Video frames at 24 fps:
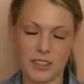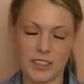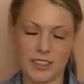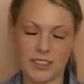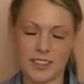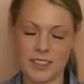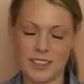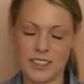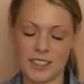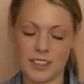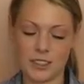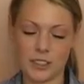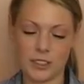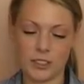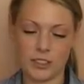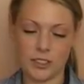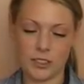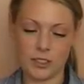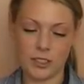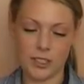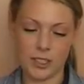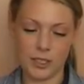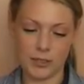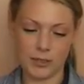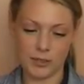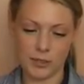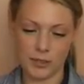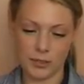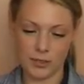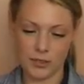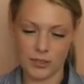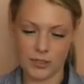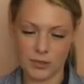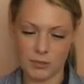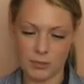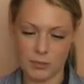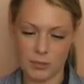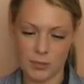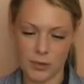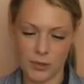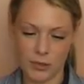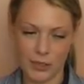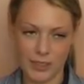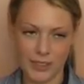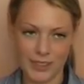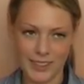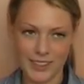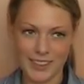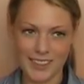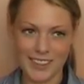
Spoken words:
God, Dad, you don't half look smug.